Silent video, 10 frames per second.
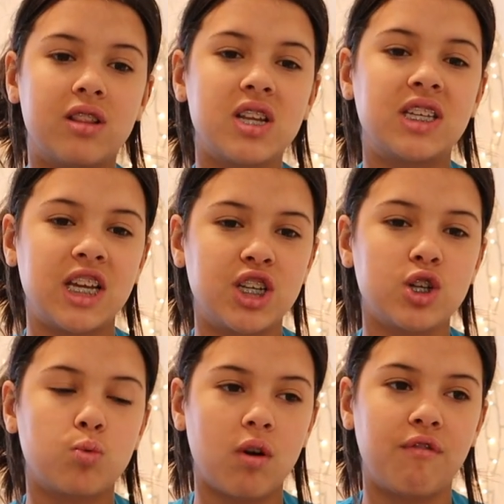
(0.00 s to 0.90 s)
The
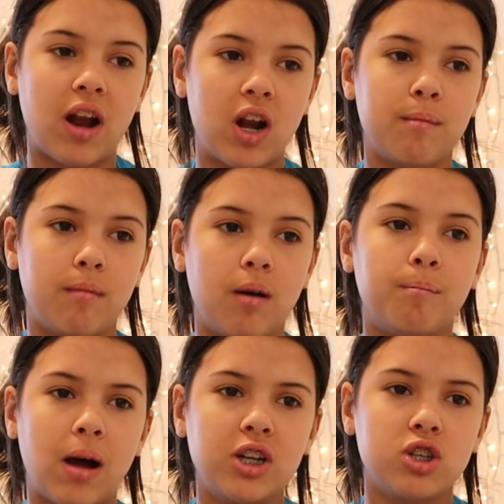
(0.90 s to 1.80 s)
teachers were very
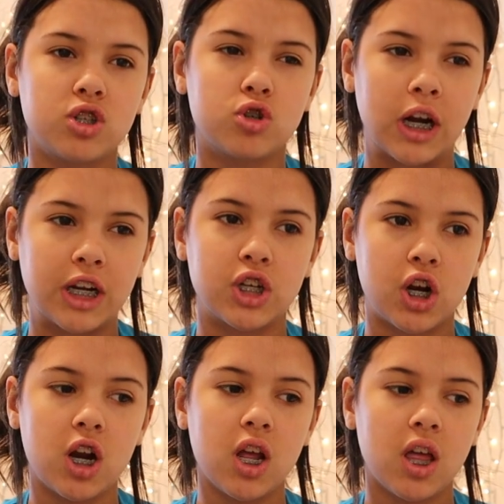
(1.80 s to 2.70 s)
much
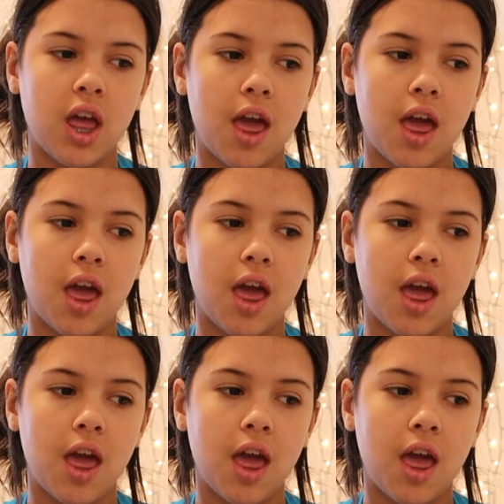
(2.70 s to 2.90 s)
stricter,